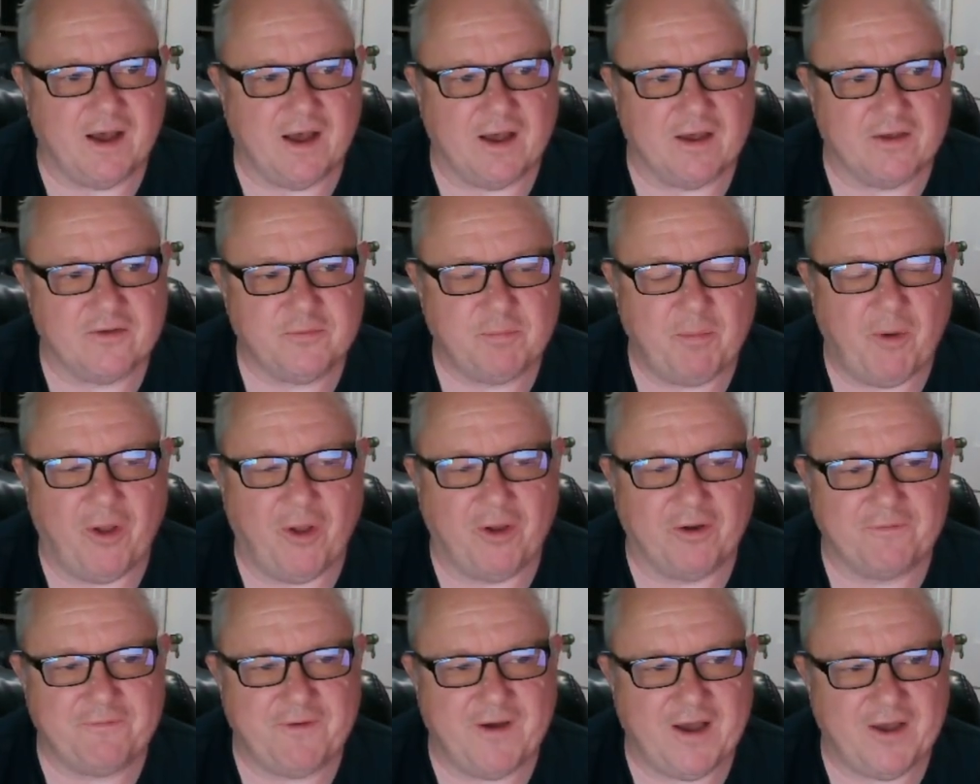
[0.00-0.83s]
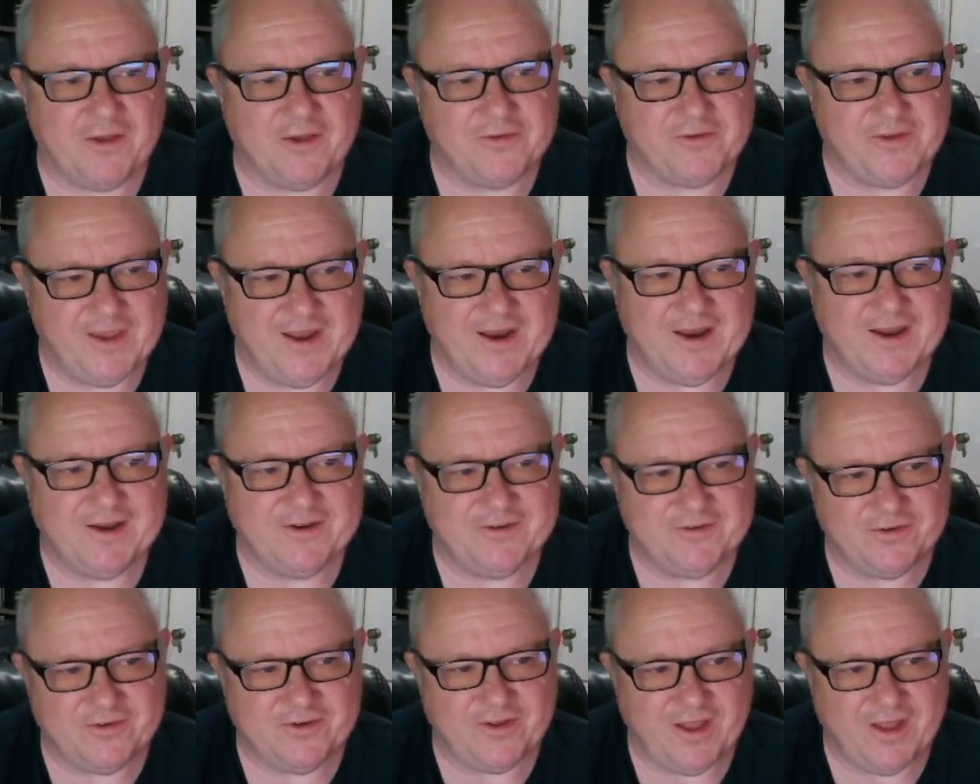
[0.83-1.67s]
smaller files in it,
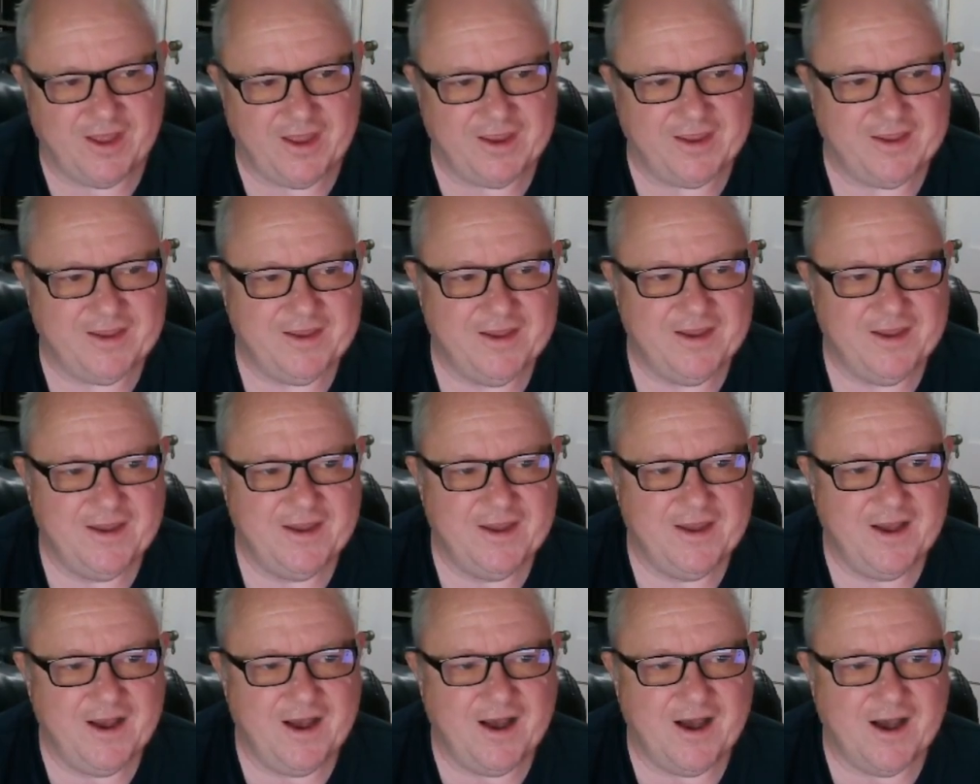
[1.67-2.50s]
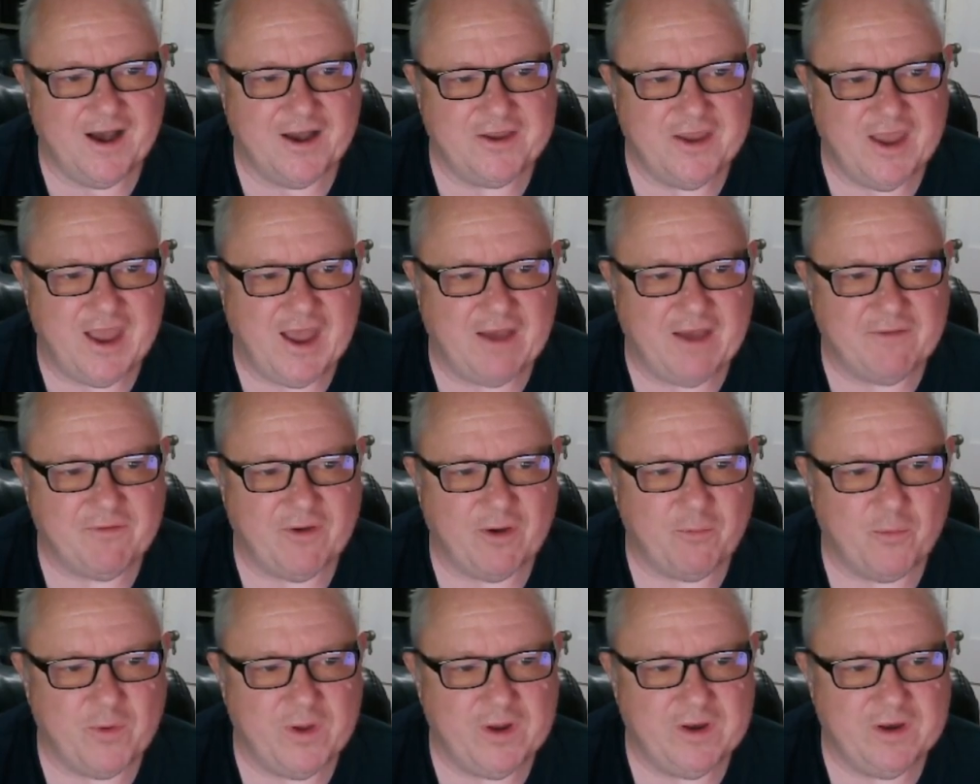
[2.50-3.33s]
just like you have
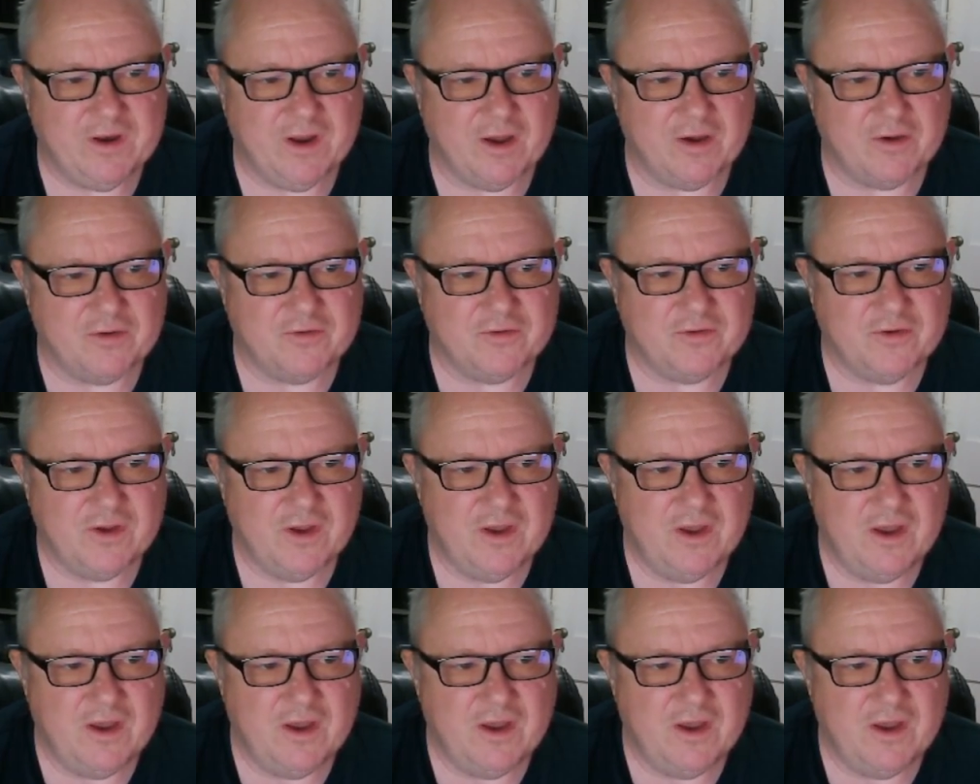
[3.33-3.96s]
on Windows.